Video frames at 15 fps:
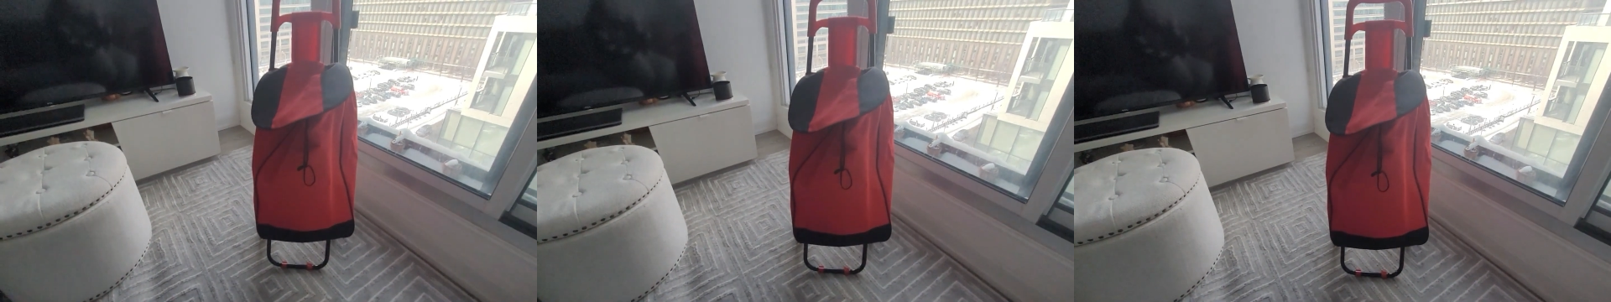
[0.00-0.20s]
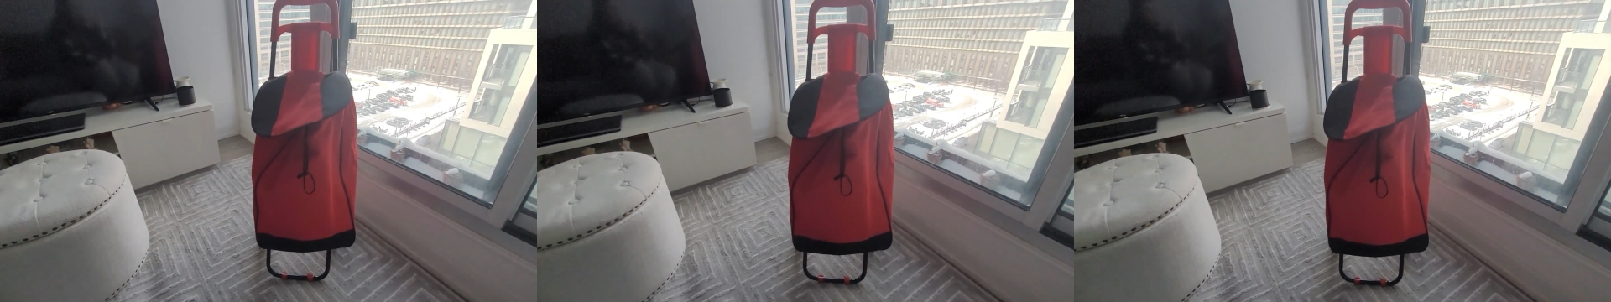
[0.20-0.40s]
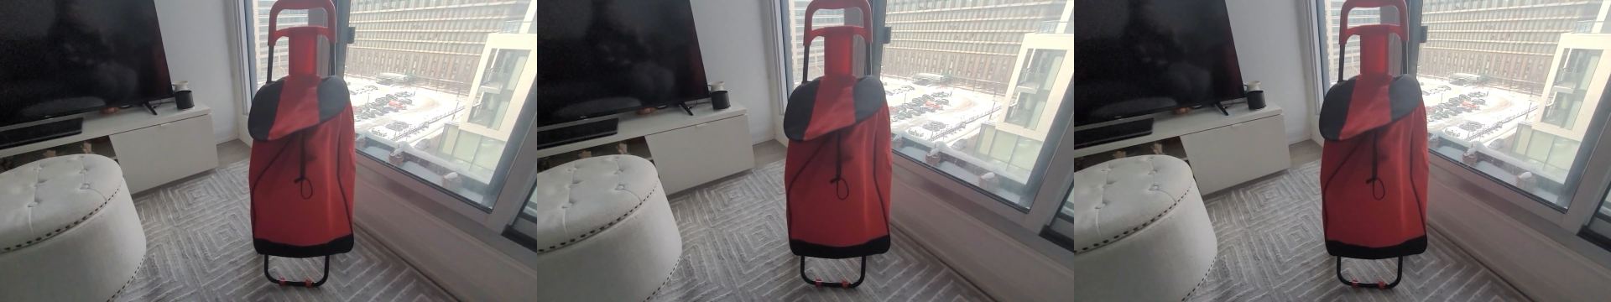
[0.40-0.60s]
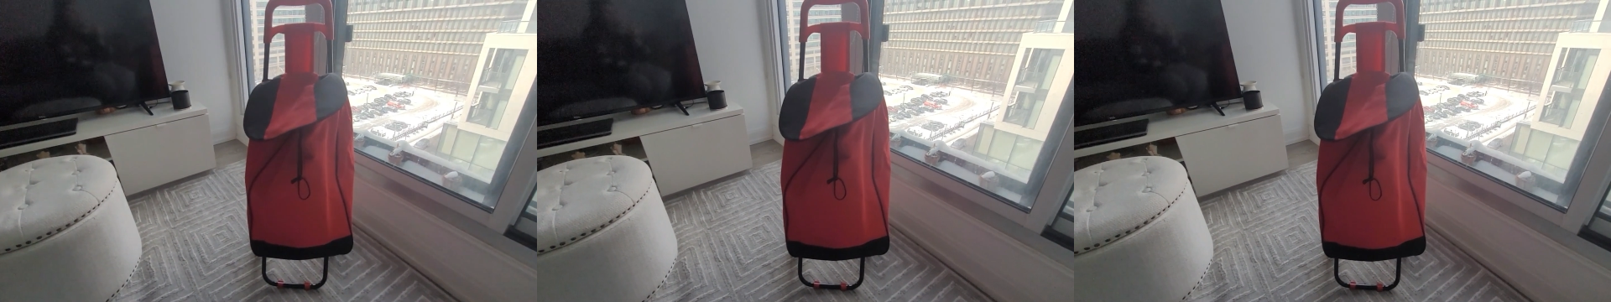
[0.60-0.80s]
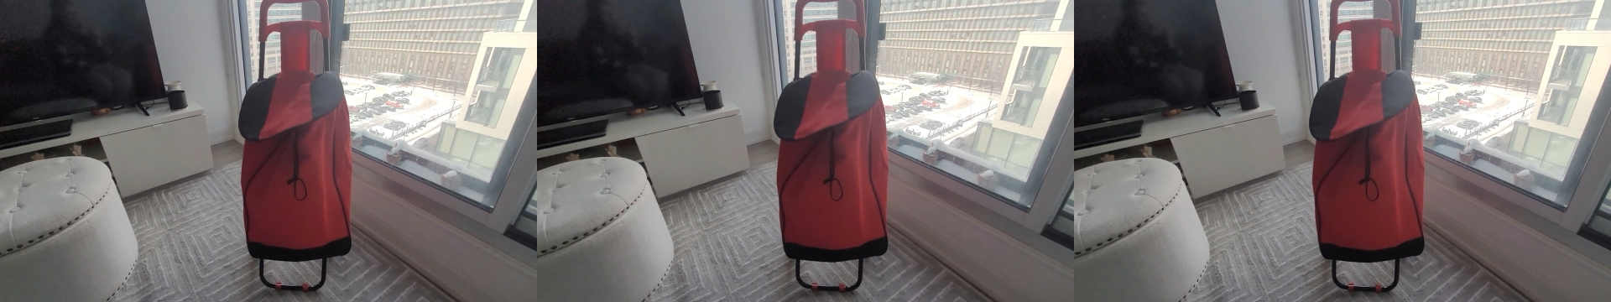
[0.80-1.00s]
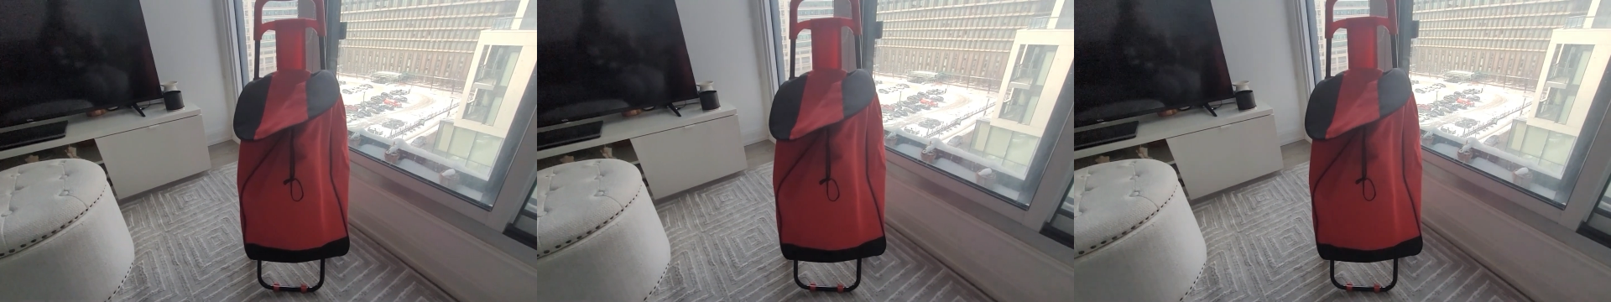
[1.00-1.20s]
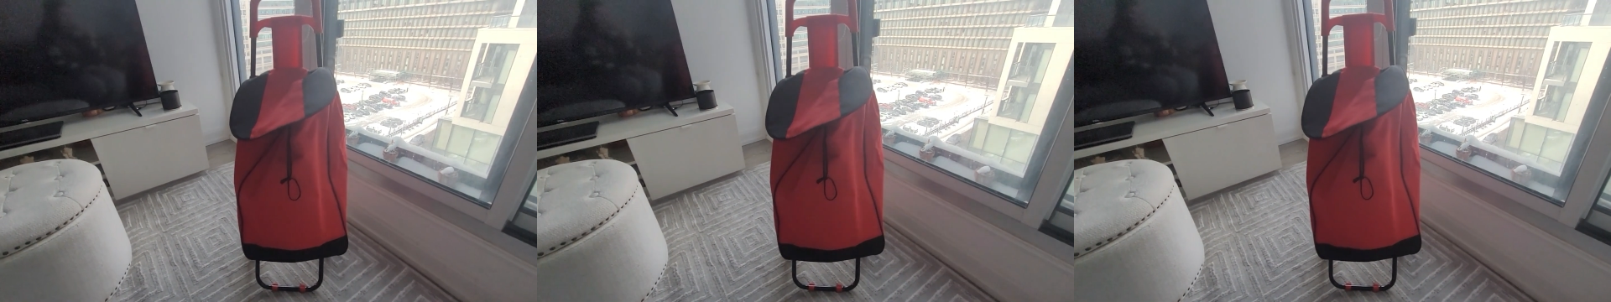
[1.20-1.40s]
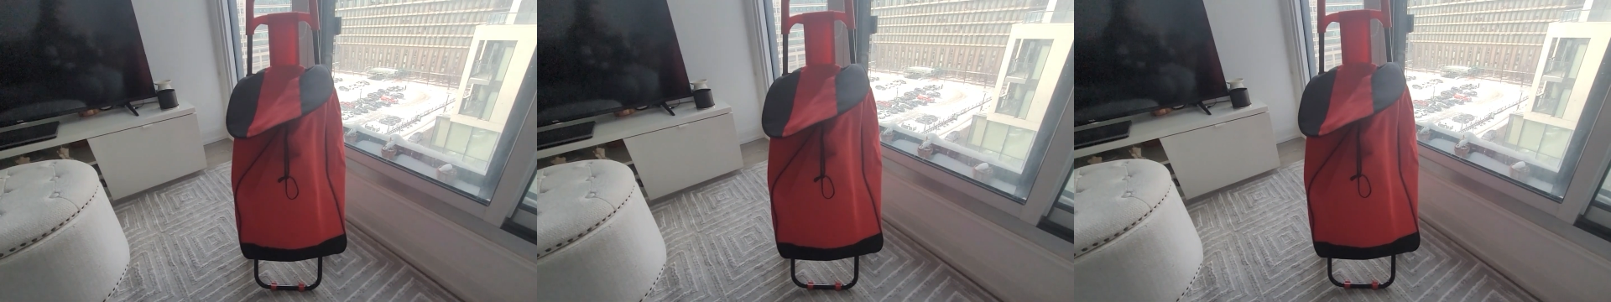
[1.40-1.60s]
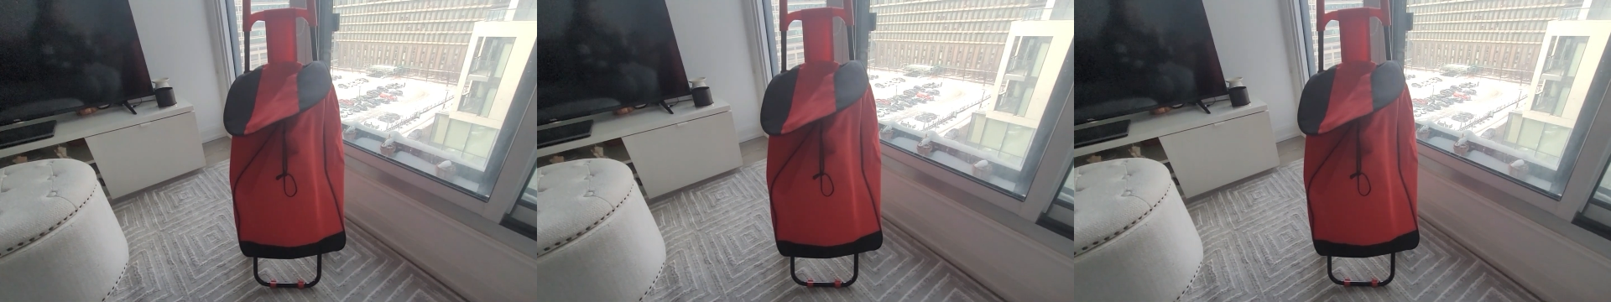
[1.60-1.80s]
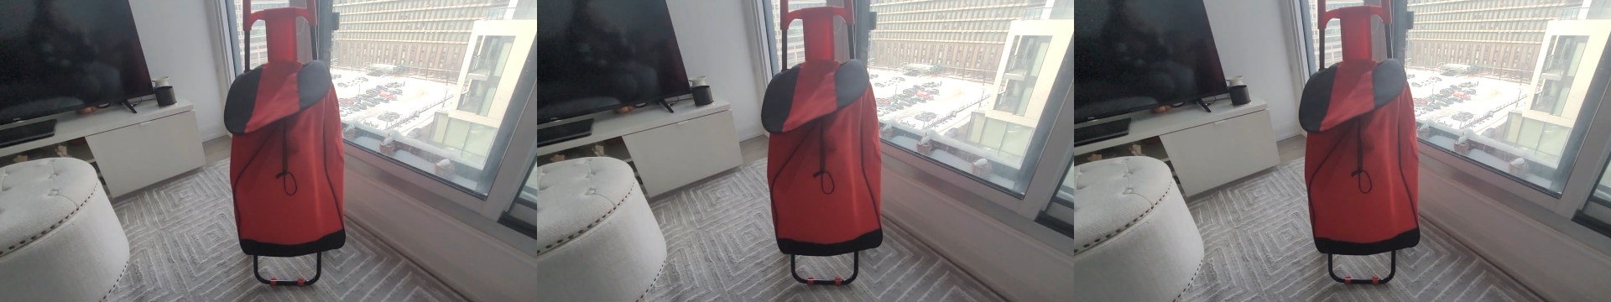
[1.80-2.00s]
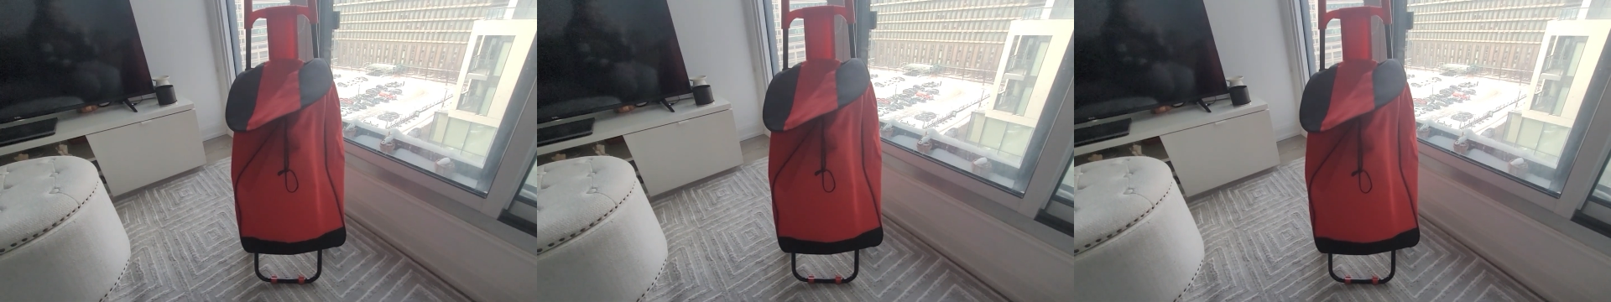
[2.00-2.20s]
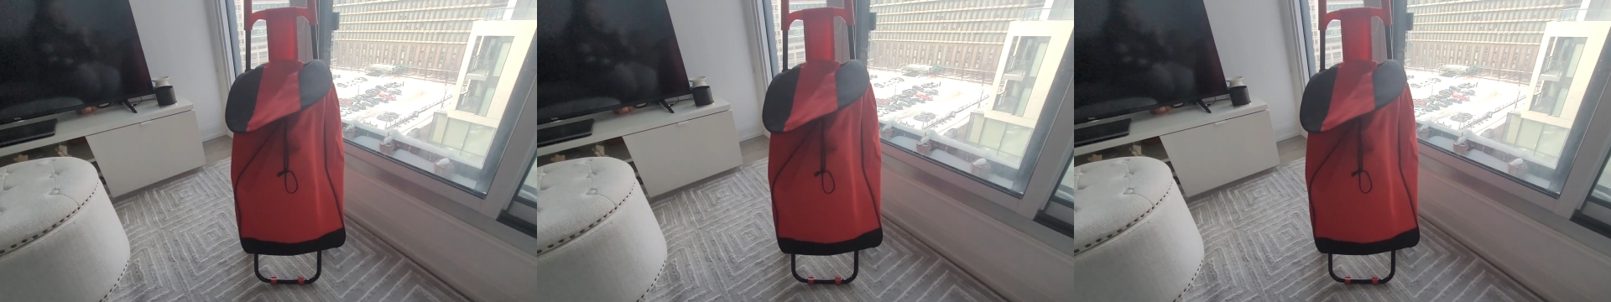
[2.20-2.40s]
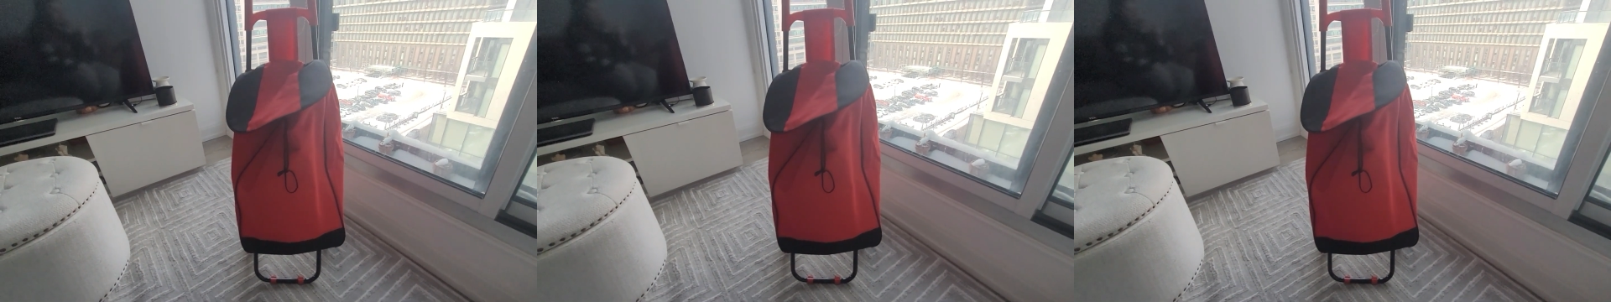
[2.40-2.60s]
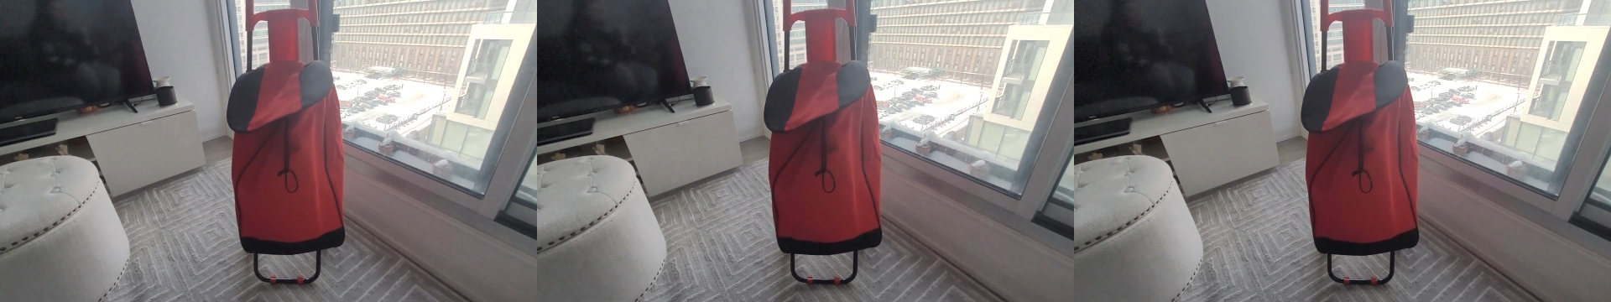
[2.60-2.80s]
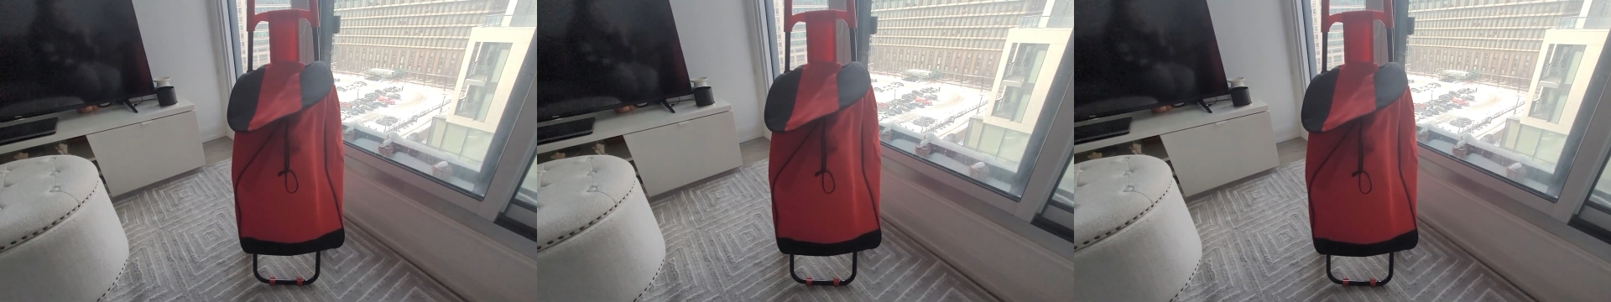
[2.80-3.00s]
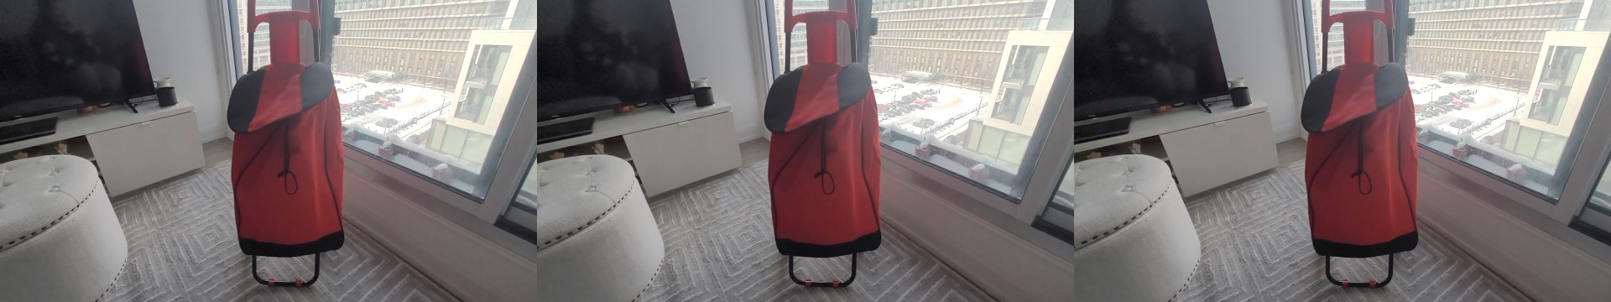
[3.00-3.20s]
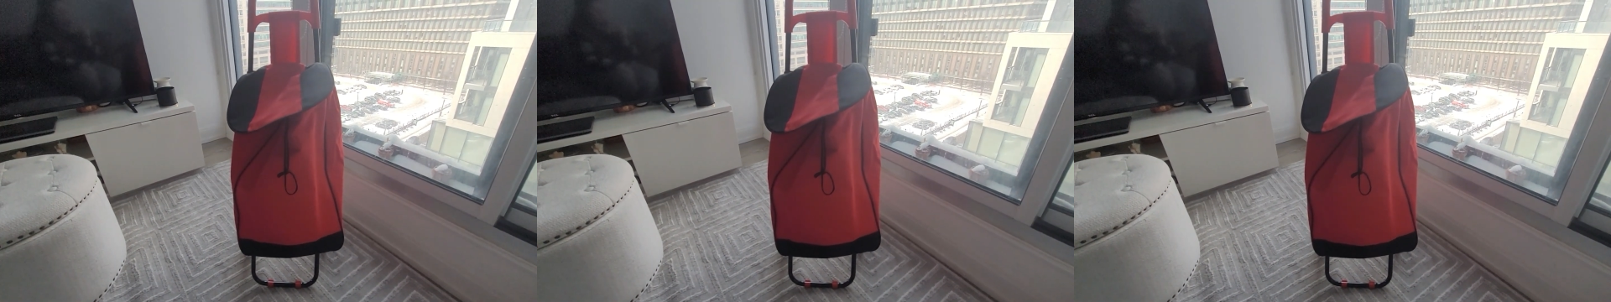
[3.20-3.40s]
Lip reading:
(no speaker visible)